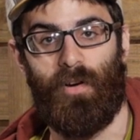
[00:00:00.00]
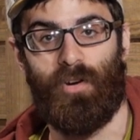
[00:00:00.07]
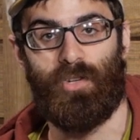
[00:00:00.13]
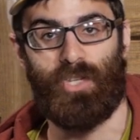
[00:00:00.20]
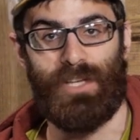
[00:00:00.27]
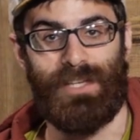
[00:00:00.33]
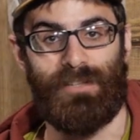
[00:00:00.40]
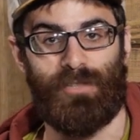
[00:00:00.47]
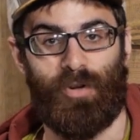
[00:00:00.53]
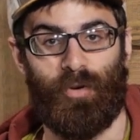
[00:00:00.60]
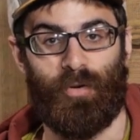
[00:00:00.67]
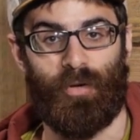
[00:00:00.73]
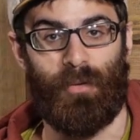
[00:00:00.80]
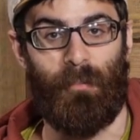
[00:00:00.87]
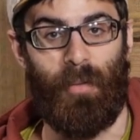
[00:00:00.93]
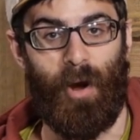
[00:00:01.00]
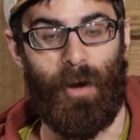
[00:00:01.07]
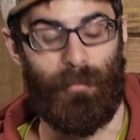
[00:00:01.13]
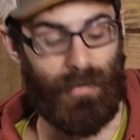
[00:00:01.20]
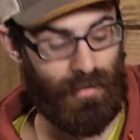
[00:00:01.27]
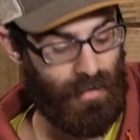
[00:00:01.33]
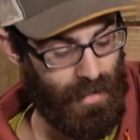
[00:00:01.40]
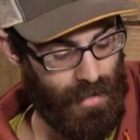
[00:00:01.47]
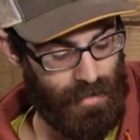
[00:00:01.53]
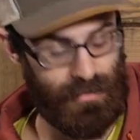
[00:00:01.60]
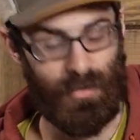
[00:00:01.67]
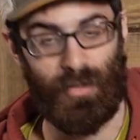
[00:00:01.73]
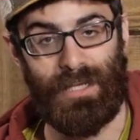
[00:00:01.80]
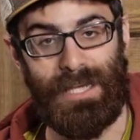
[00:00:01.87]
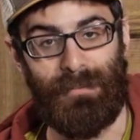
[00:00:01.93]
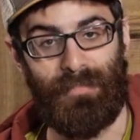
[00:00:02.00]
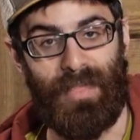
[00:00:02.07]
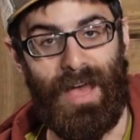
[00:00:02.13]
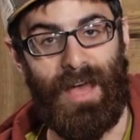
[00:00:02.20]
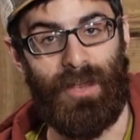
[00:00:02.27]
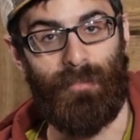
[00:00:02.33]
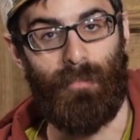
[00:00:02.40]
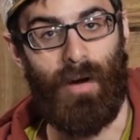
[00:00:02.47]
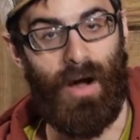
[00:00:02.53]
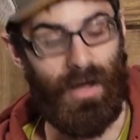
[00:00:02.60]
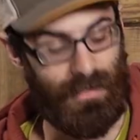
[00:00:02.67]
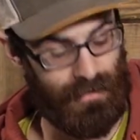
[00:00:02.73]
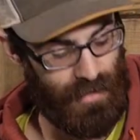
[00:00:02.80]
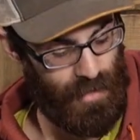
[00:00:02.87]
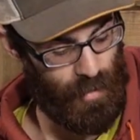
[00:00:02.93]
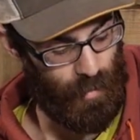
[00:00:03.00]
large internal compartment. So keep that in mind